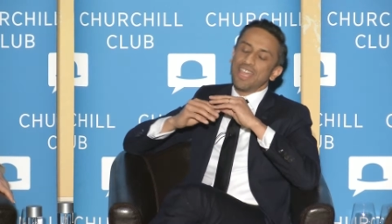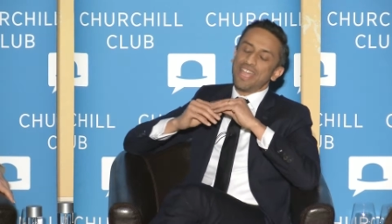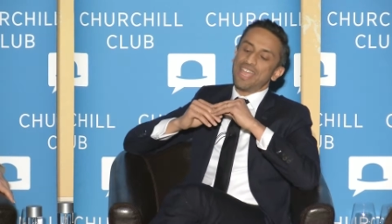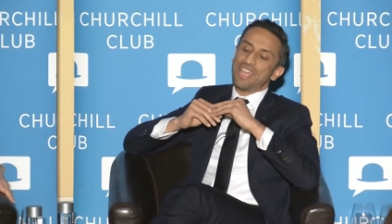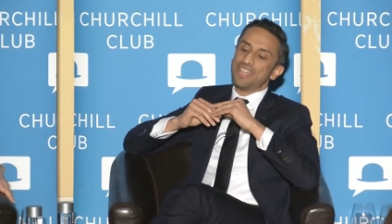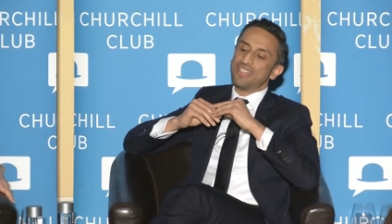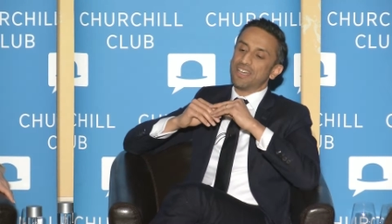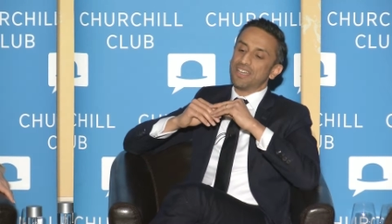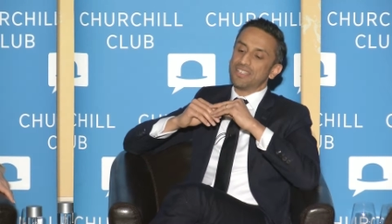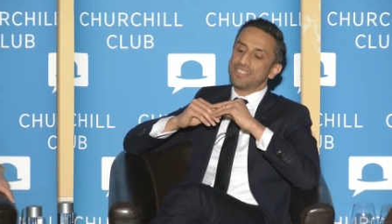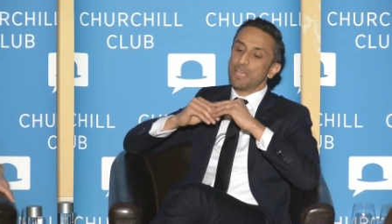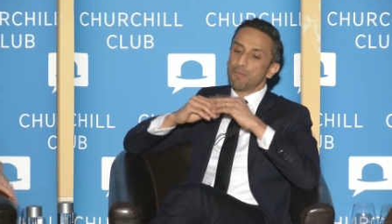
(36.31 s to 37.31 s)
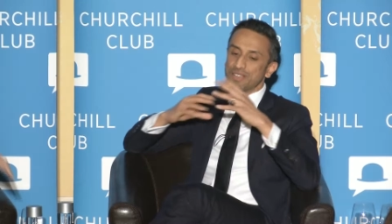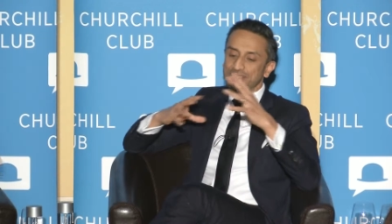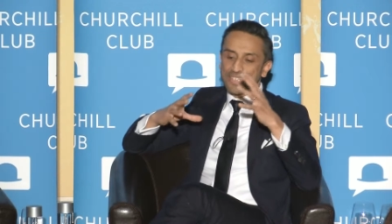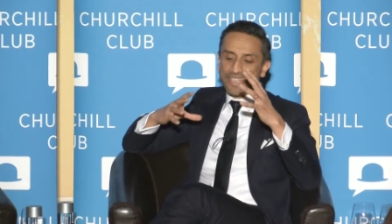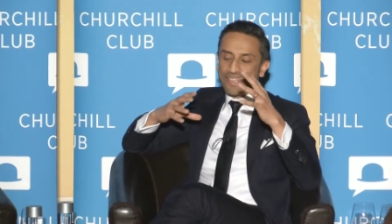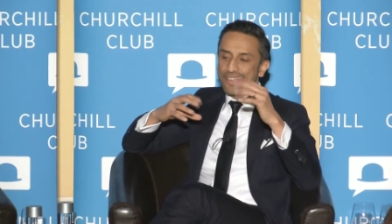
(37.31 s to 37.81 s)
And uh,
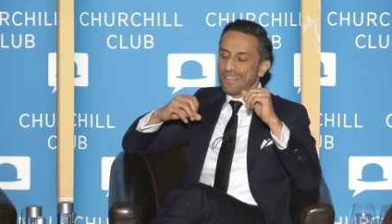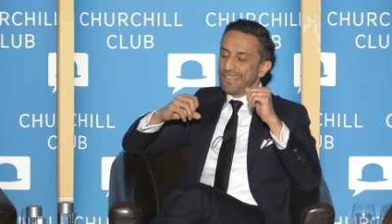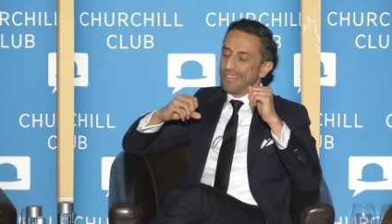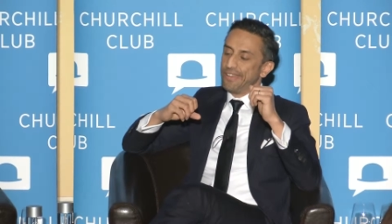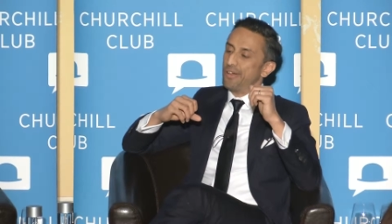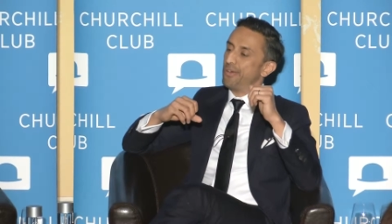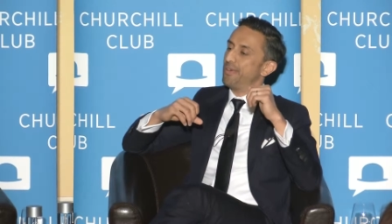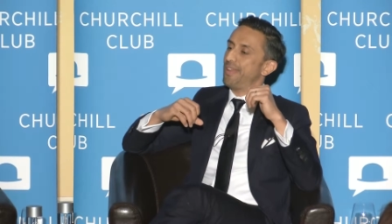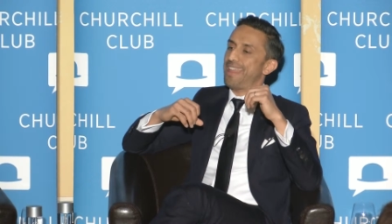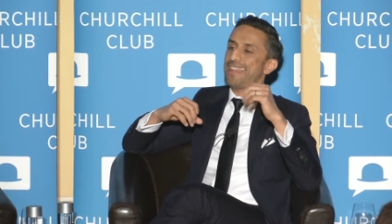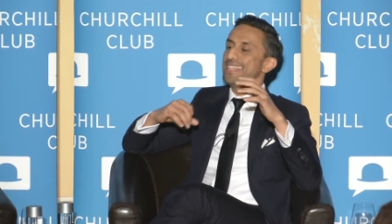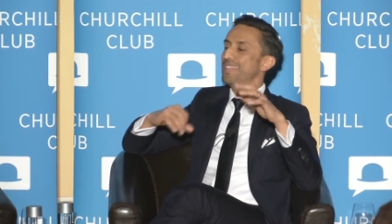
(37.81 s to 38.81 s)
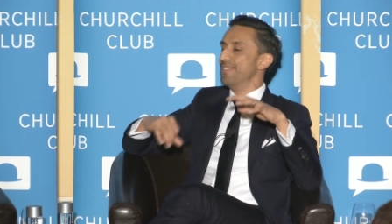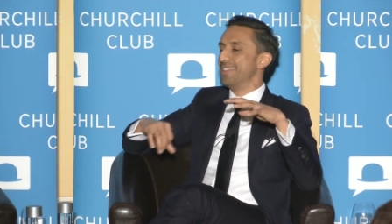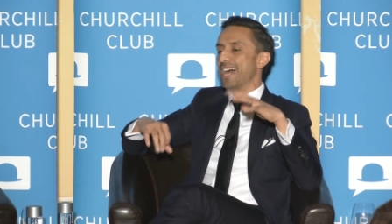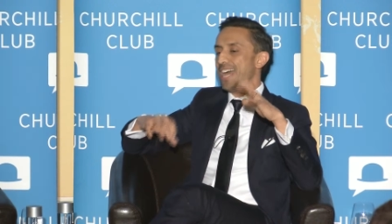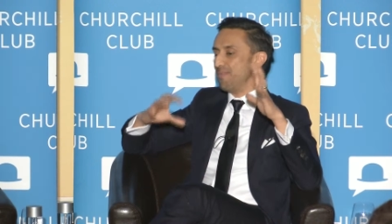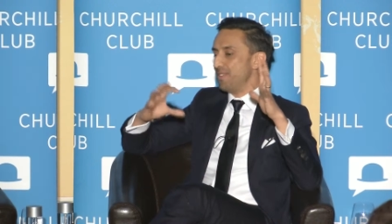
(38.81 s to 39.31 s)
typically, you know, at any given
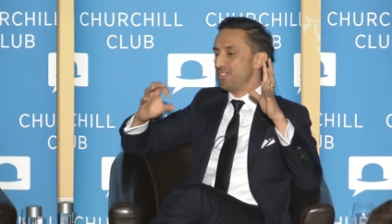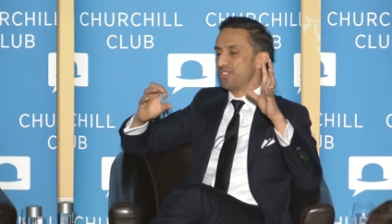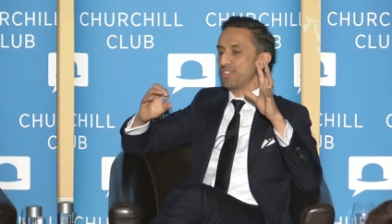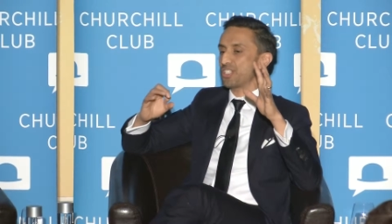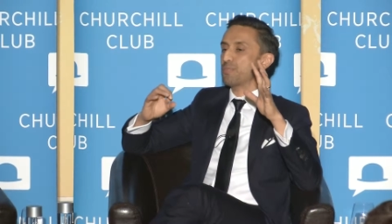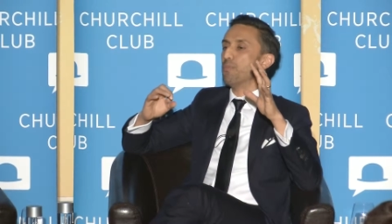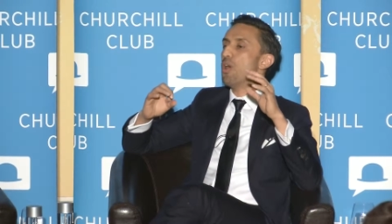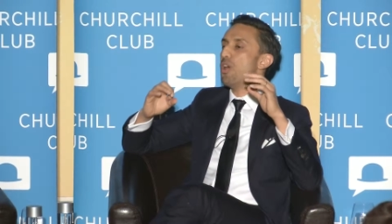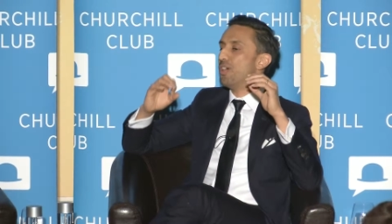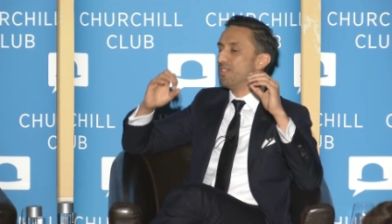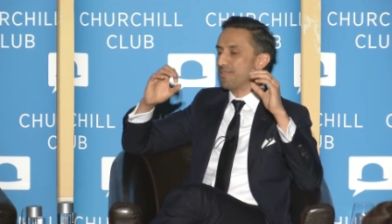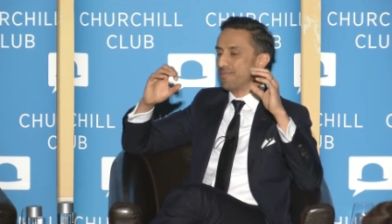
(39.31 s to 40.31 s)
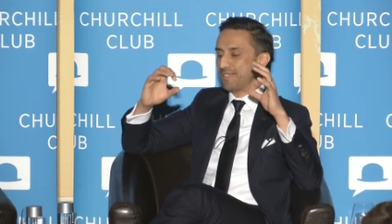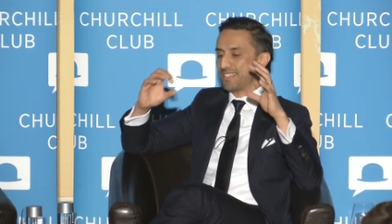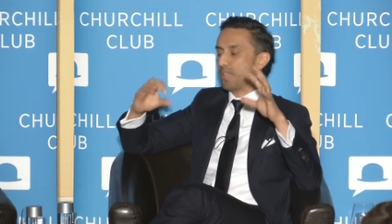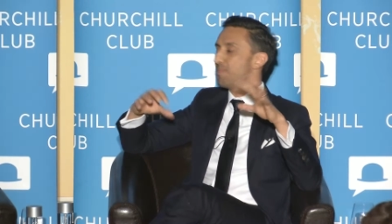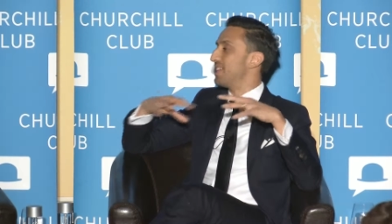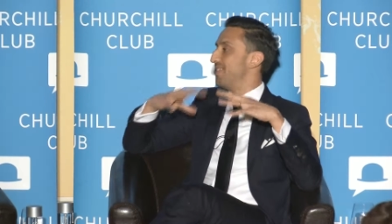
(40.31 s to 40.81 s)
time, there's just a small
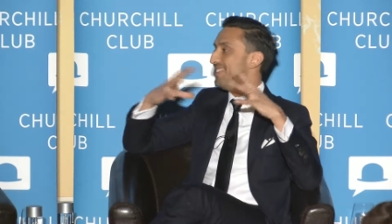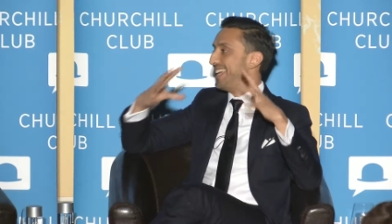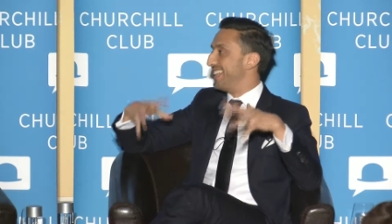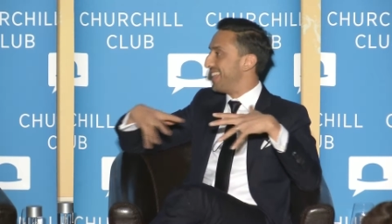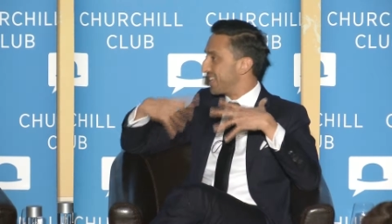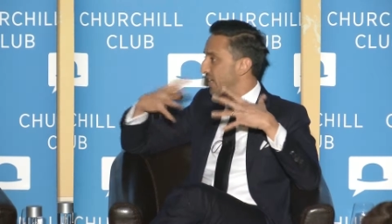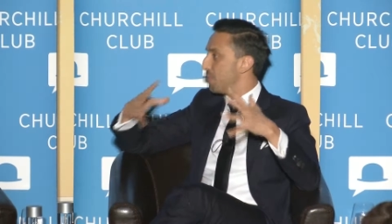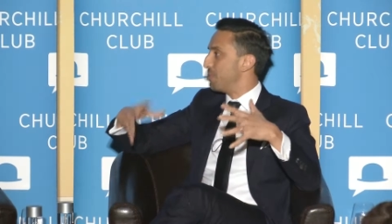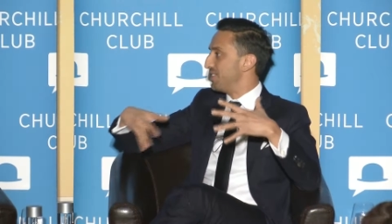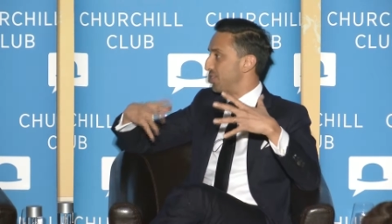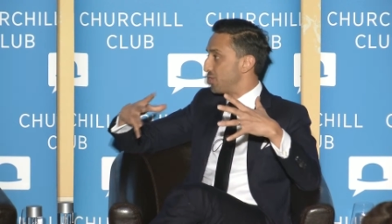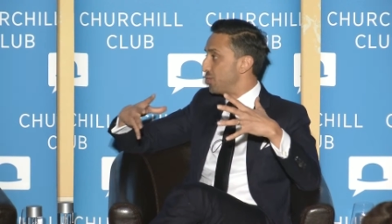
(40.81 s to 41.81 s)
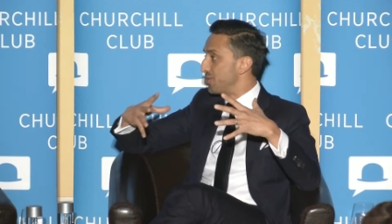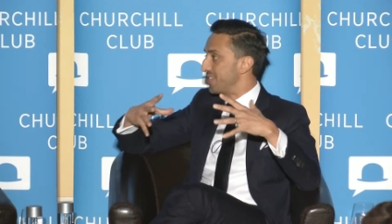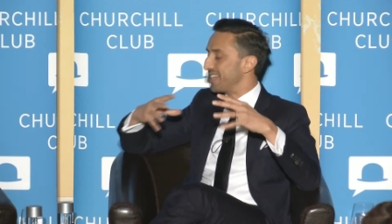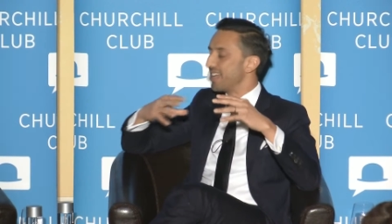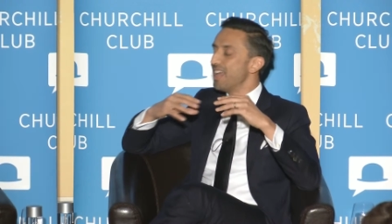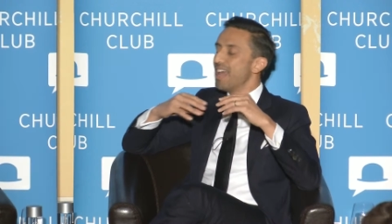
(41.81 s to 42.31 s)
subset of data that companies are
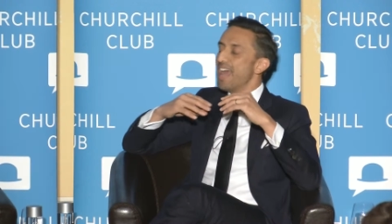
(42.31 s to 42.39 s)
using.